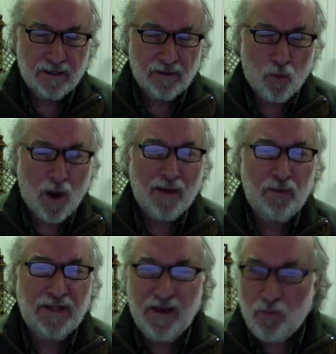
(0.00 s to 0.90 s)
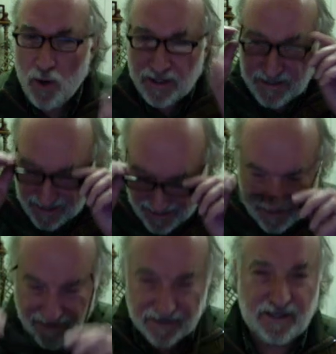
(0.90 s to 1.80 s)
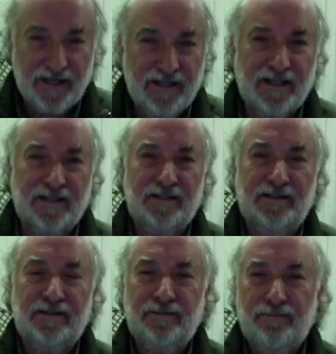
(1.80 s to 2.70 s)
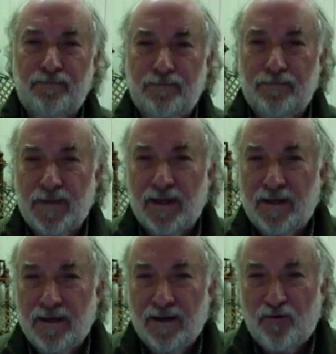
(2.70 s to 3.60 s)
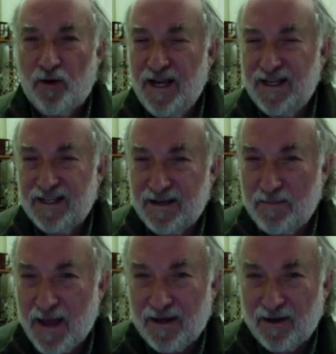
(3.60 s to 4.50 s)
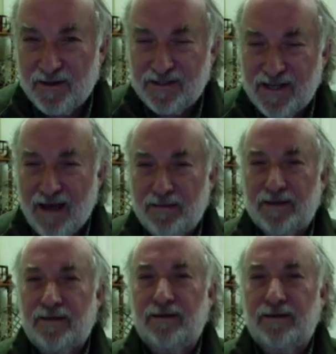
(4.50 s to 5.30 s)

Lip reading: Why would they want to kill Jesus for healing a man on the Sabbath?